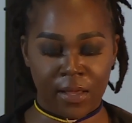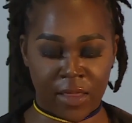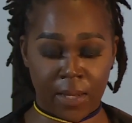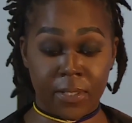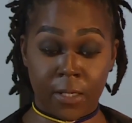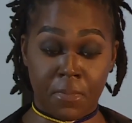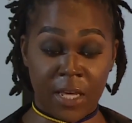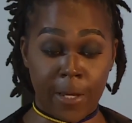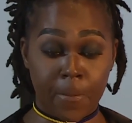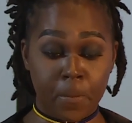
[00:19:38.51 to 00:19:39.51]
them to
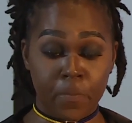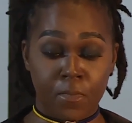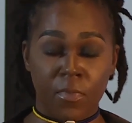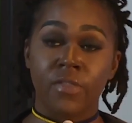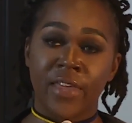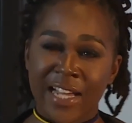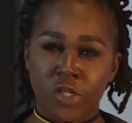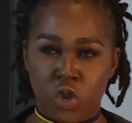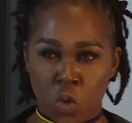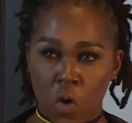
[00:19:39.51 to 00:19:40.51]
be.
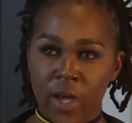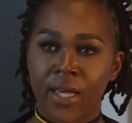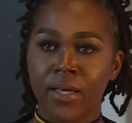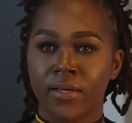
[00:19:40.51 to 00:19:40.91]
That joy,